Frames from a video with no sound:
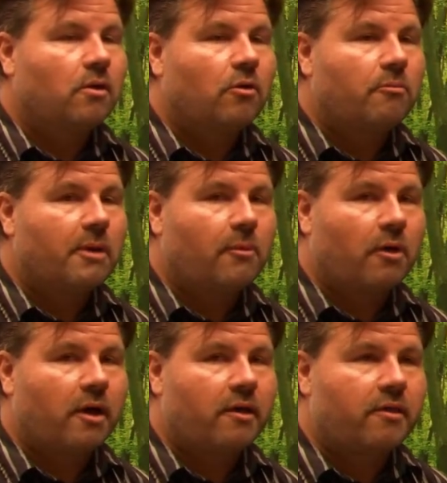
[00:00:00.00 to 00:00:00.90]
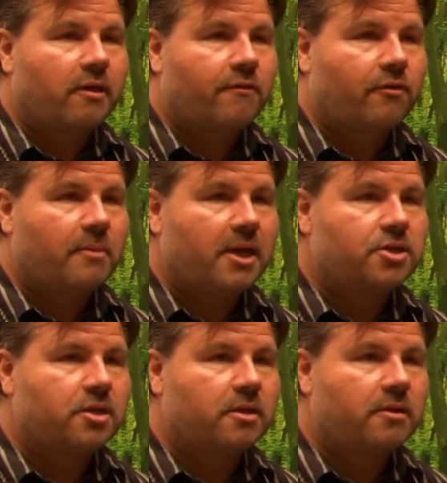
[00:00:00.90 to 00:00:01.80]
or memorize
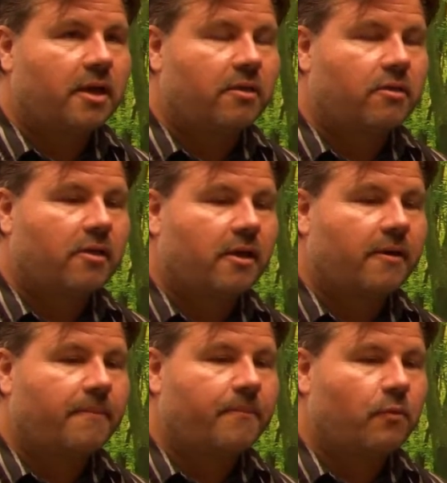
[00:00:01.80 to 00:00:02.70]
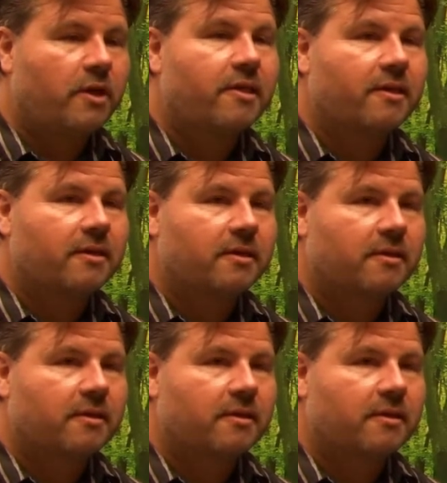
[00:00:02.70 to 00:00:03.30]
information that's recent,